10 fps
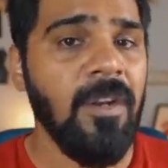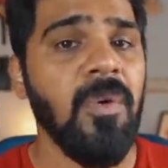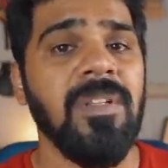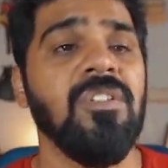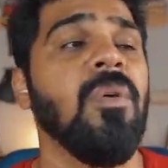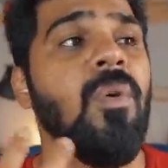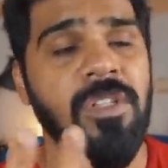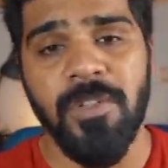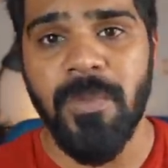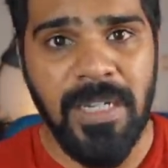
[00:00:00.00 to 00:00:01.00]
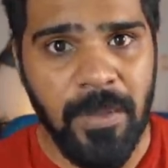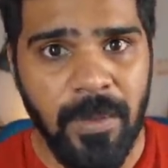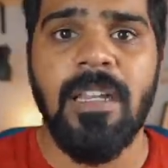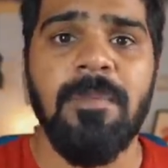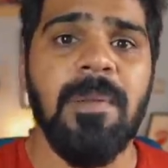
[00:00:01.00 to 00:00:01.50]
no one is gonna watch your video.
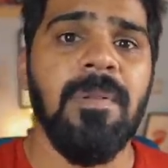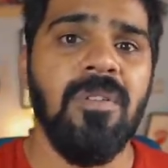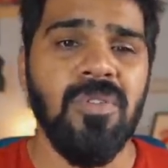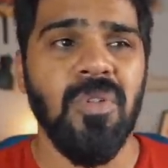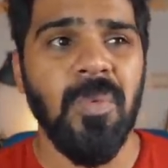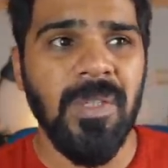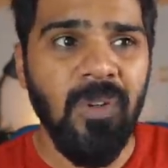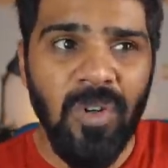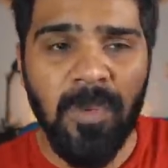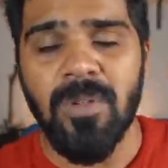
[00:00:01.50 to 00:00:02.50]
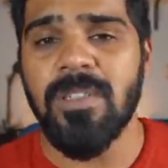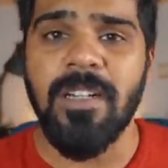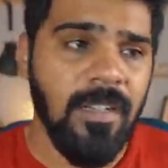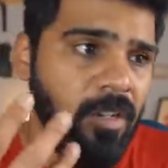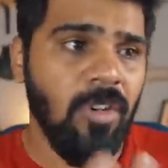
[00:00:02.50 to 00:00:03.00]
There are people who shoot with GoPros
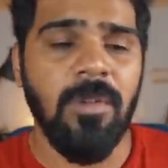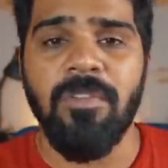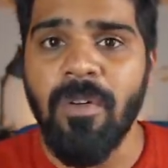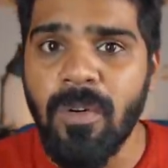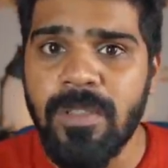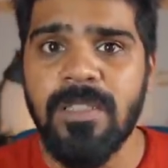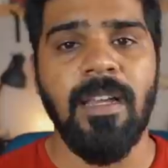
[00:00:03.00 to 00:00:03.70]
and normal phones.